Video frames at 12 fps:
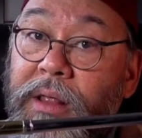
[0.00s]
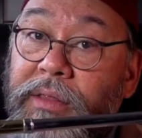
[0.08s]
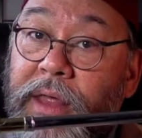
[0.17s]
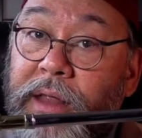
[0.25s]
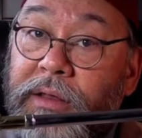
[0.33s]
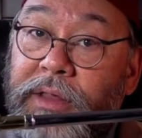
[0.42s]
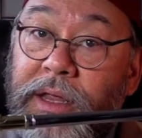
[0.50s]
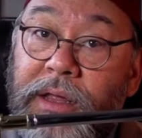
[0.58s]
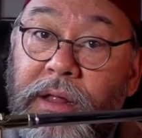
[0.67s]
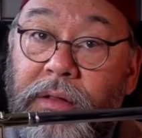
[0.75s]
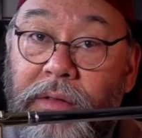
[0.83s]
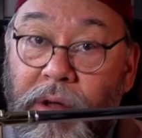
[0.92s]
than the
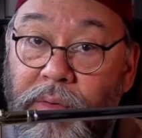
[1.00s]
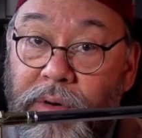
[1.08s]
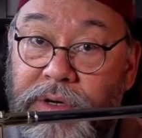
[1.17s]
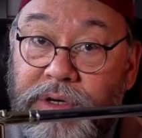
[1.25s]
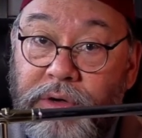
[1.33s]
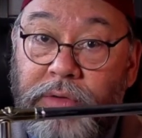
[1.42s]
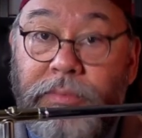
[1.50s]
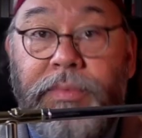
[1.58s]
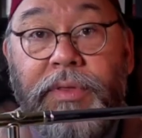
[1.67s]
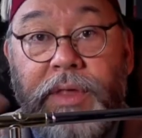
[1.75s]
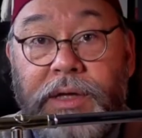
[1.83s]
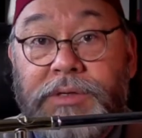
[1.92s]
lower tube,
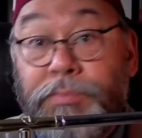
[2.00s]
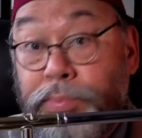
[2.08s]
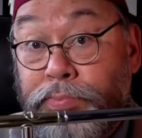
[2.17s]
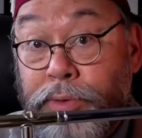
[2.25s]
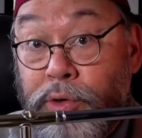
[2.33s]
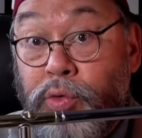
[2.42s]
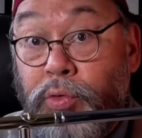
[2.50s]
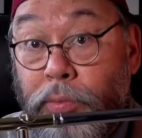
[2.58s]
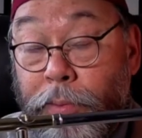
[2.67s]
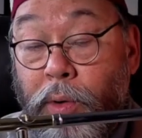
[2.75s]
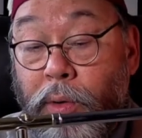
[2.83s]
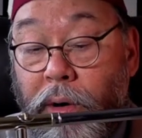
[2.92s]
thus dual
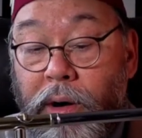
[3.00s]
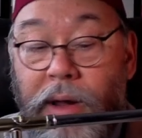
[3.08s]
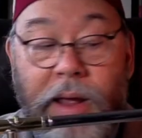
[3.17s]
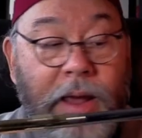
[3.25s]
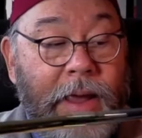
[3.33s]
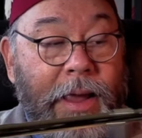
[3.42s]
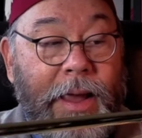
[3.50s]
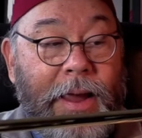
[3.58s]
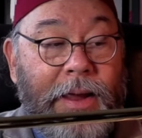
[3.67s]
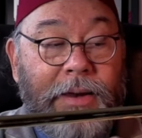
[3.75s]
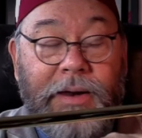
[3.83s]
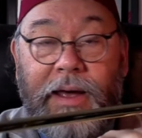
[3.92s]
bore.
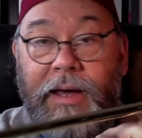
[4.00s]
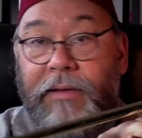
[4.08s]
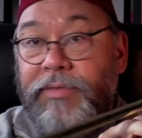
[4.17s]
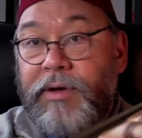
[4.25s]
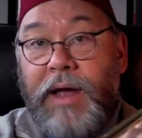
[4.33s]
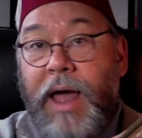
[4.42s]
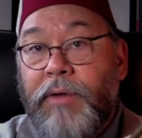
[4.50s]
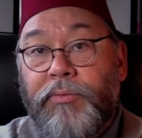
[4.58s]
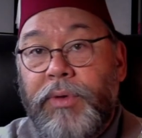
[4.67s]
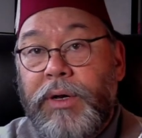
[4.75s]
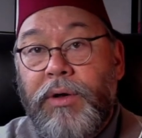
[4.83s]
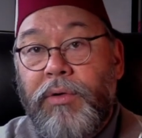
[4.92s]
And uh, there, I don't
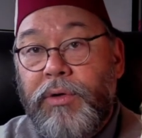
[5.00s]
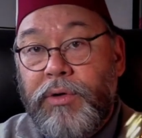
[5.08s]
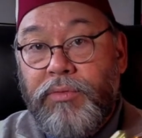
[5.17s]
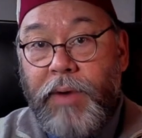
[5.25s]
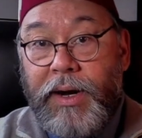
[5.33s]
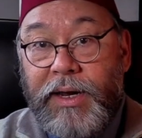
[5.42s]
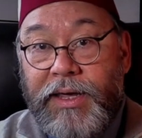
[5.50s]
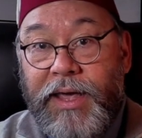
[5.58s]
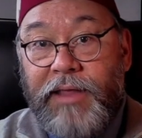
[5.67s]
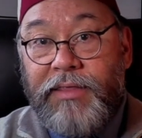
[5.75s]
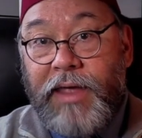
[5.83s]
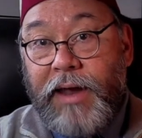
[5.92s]
really know a good way to
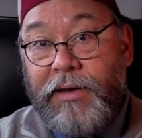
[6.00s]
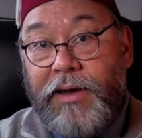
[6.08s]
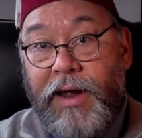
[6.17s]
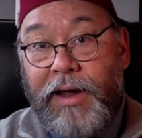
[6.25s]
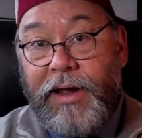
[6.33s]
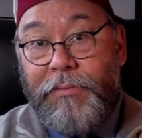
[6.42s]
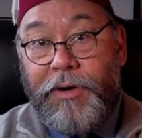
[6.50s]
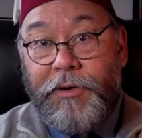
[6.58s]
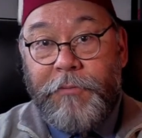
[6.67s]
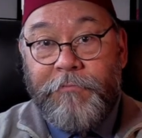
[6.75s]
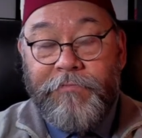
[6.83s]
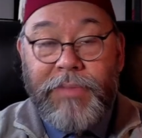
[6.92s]
get that diameter.
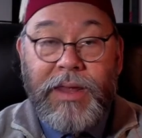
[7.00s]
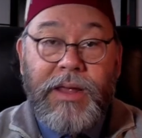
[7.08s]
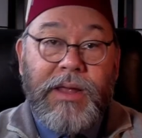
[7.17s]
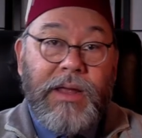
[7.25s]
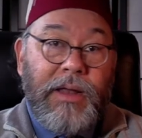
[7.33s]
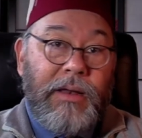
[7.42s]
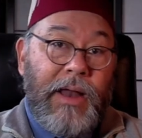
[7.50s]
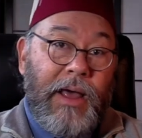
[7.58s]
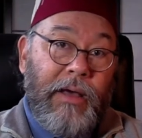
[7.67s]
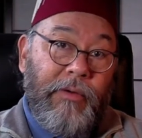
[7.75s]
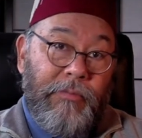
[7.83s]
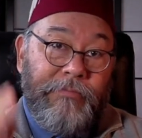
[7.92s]

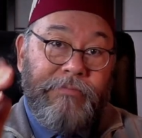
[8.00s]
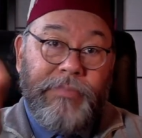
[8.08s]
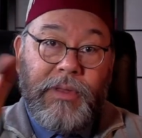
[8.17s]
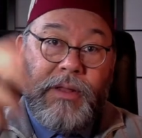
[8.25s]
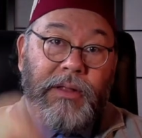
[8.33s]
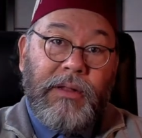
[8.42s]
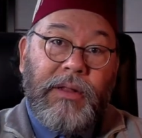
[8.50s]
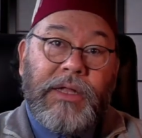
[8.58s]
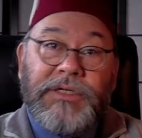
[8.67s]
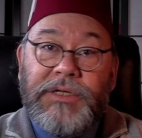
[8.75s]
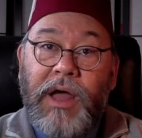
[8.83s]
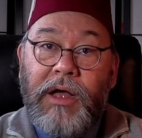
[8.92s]
Now,
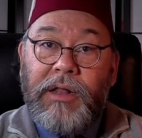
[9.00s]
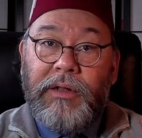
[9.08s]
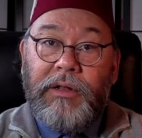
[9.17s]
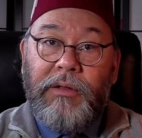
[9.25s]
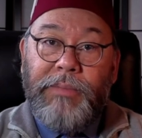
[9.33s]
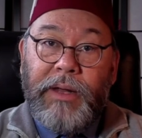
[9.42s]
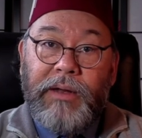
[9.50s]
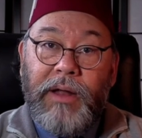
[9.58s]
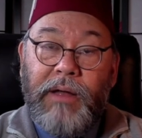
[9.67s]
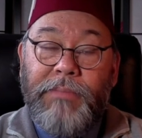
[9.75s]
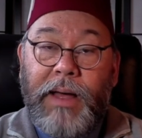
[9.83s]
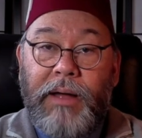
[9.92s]
let's talk a little bit
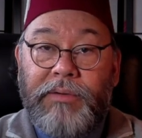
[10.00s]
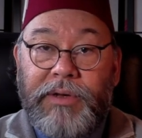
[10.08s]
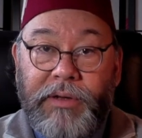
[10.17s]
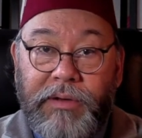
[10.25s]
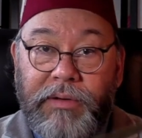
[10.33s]
about,